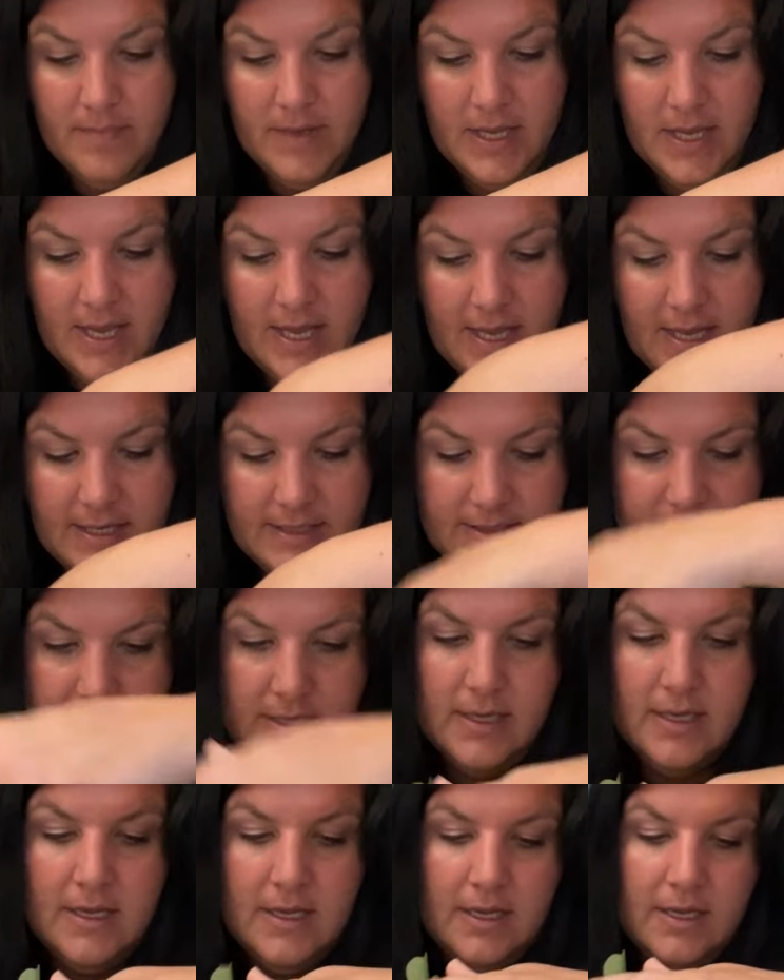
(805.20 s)
because
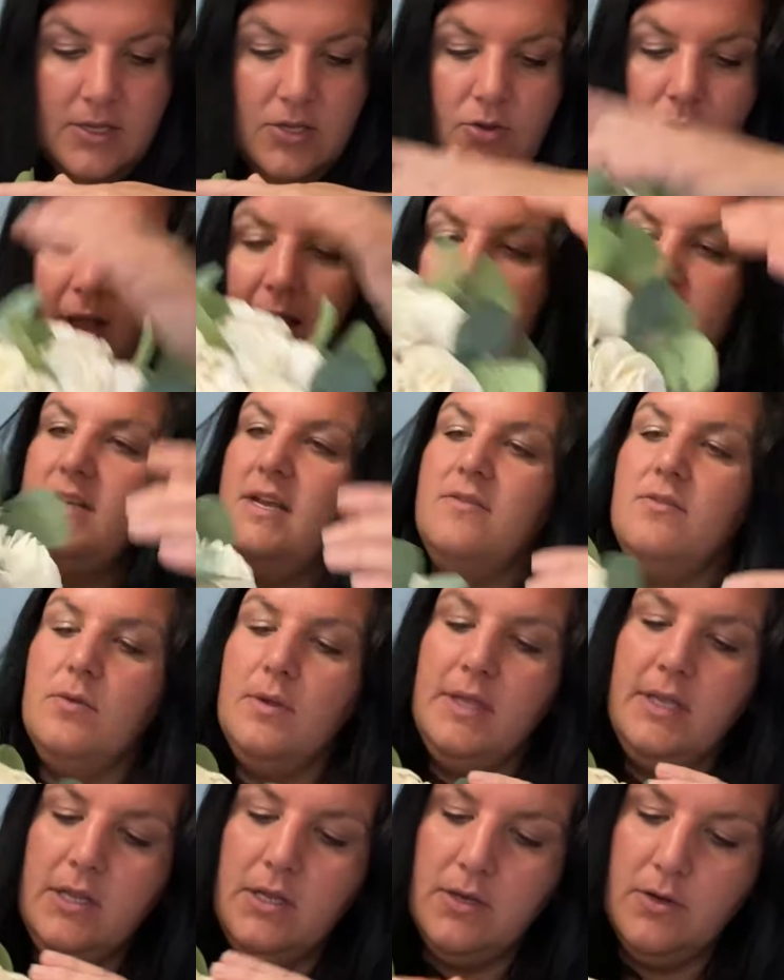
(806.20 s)
you have to have a
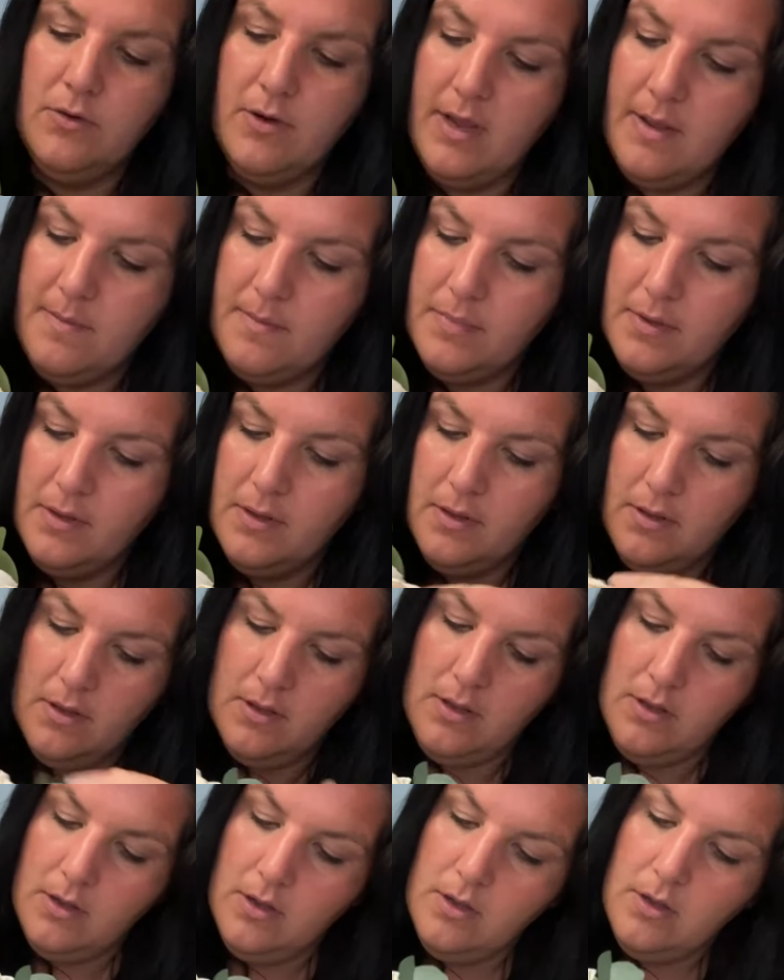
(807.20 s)
really good grip
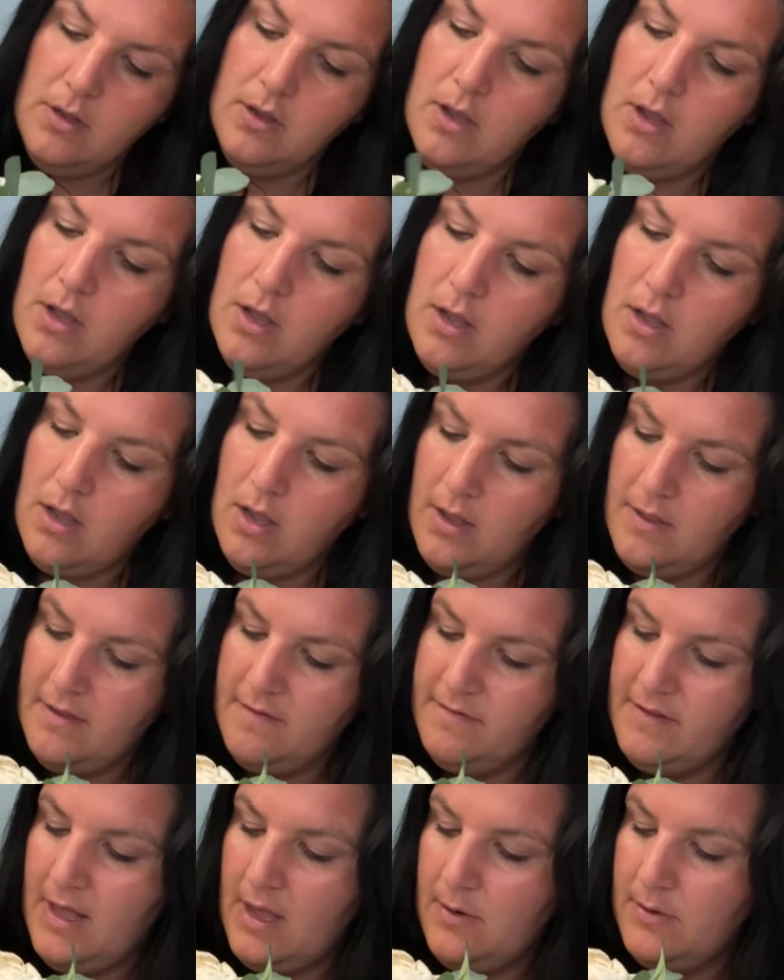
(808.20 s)
on
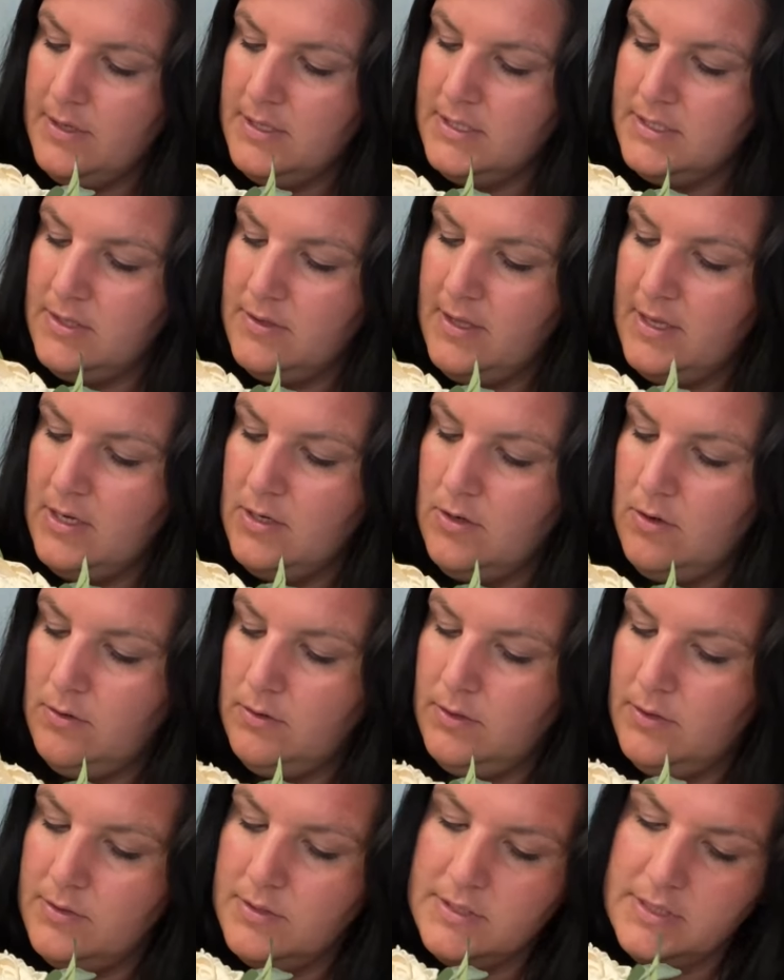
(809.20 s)
the flowers so that you
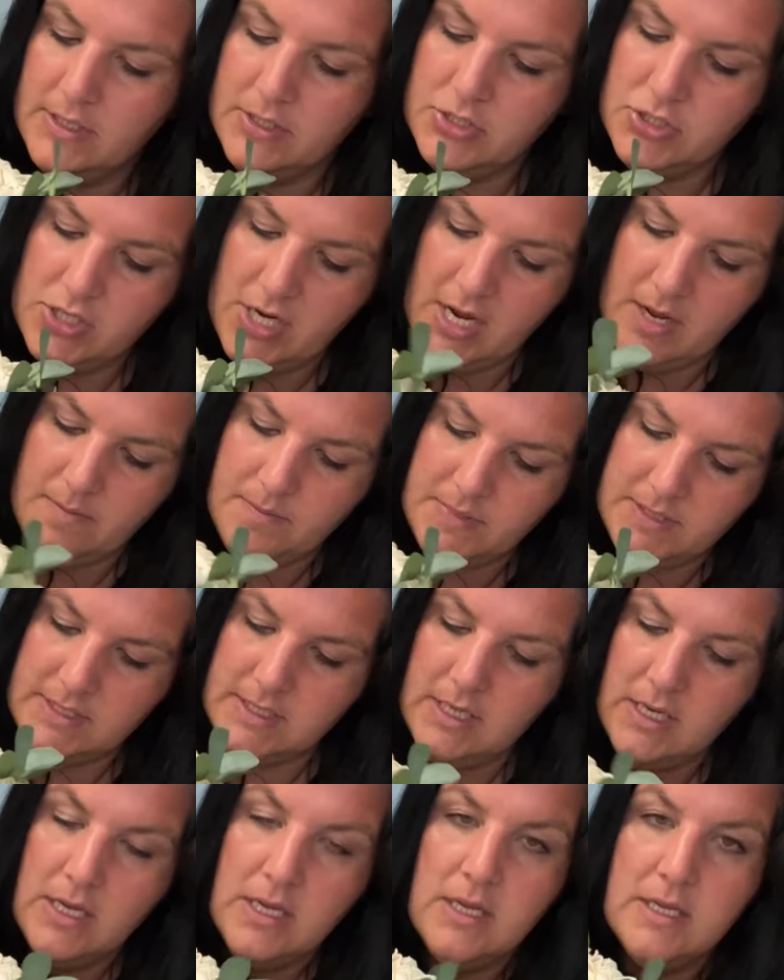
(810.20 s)
don't lose their
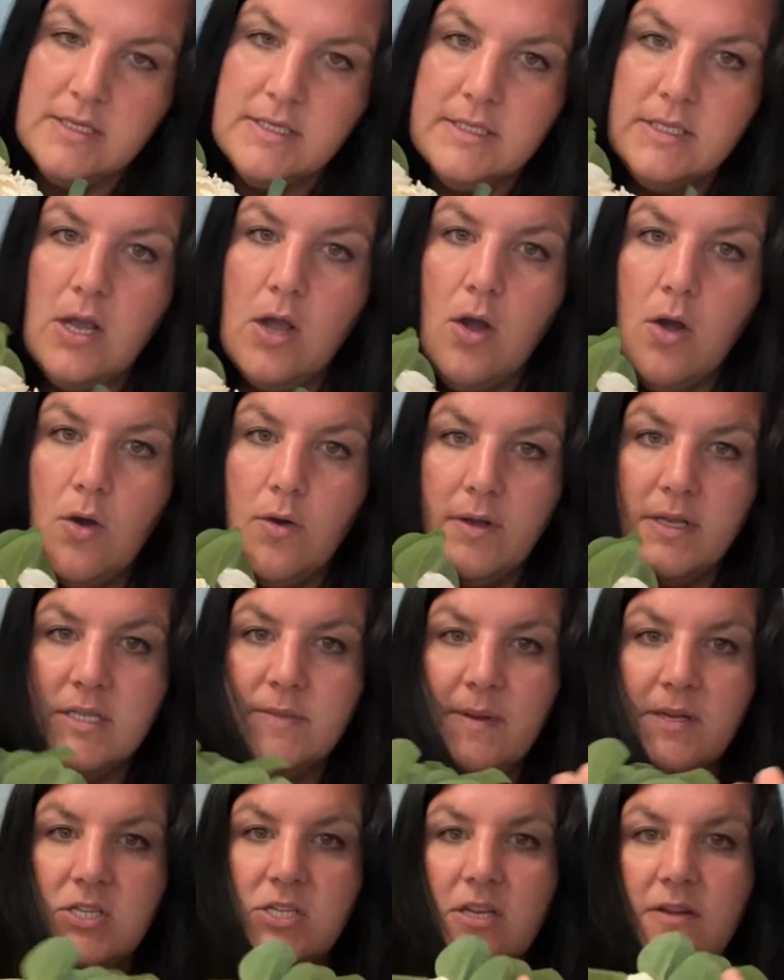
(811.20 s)
shapes. So
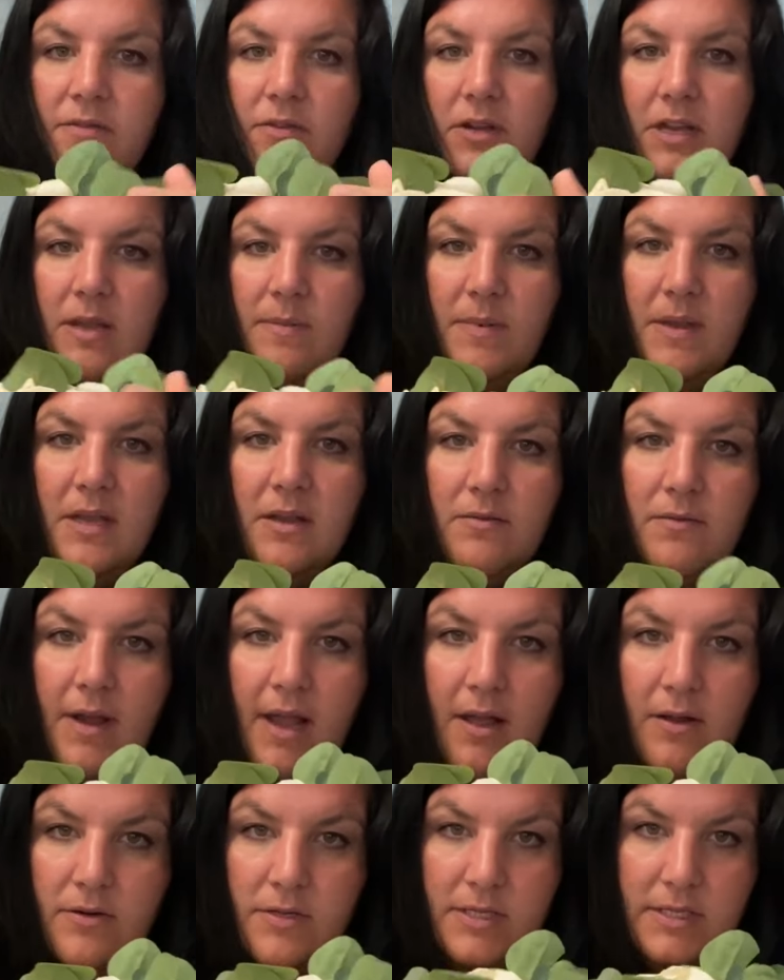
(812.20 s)
especially if you're keeping it
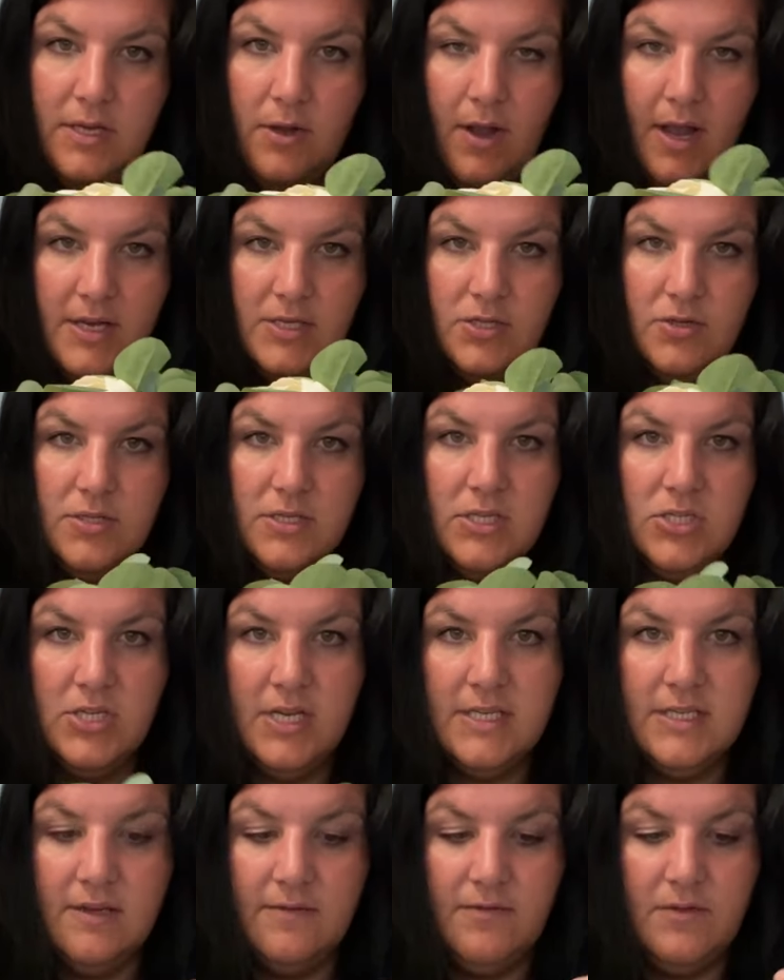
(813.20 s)
round. So I do
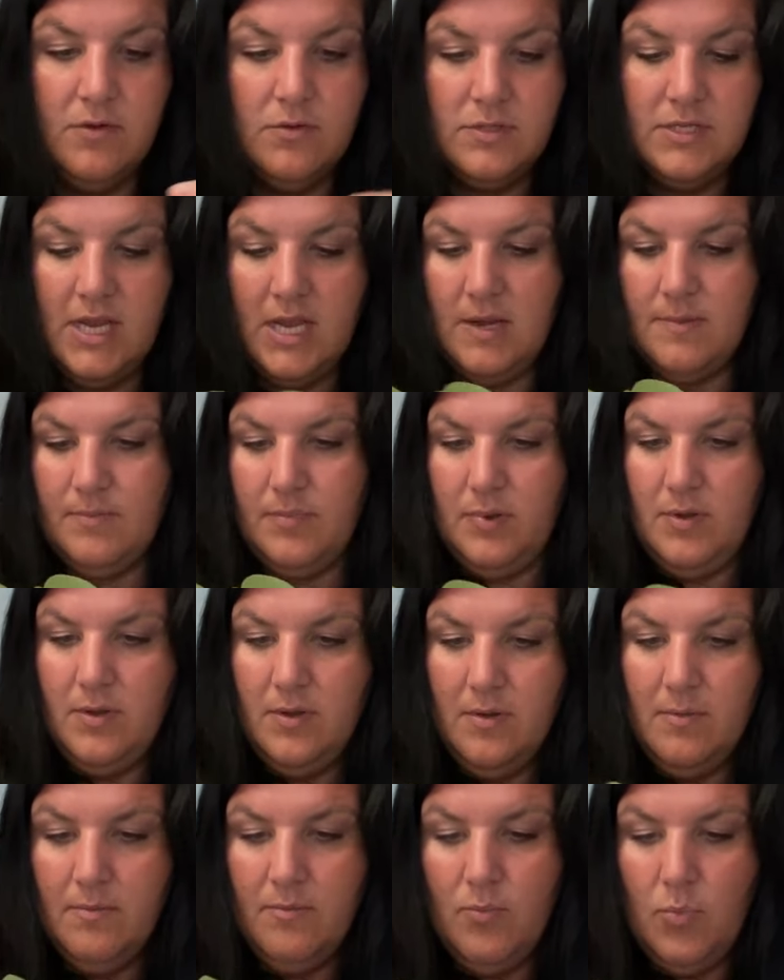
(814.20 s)
suggest if you tape
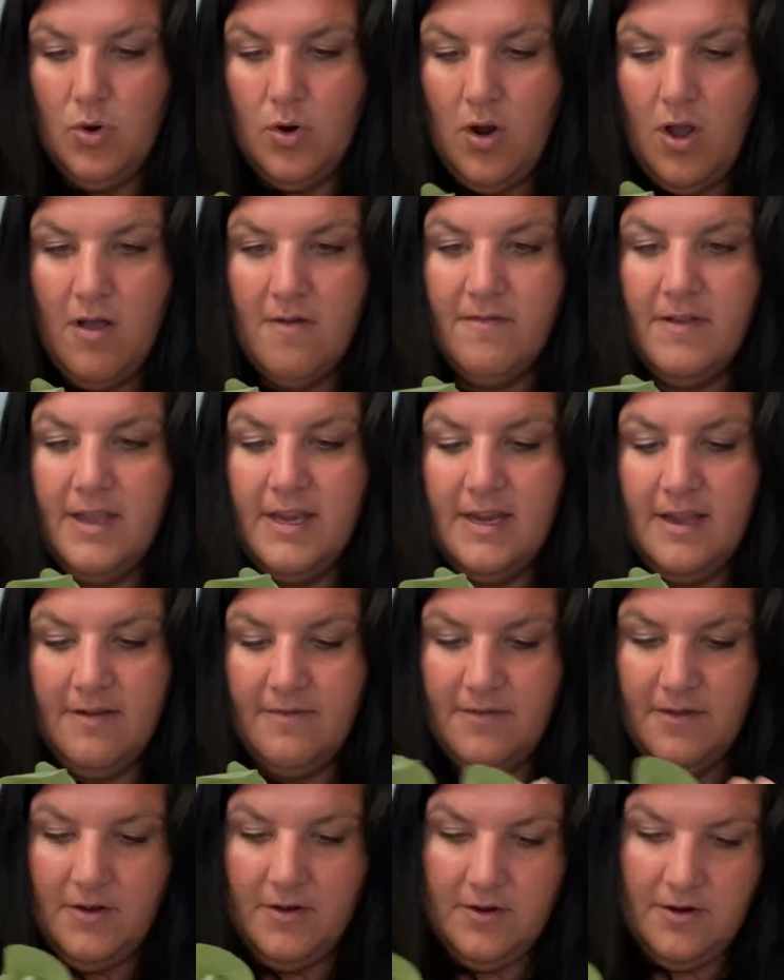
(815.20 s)
more often
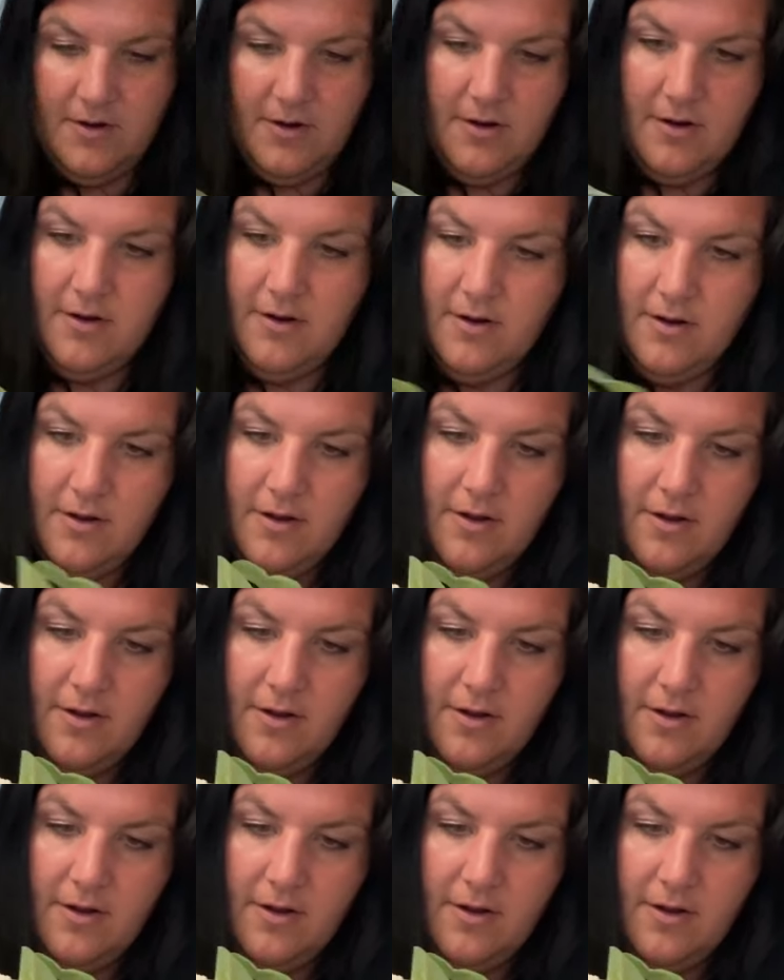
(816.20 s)
if you're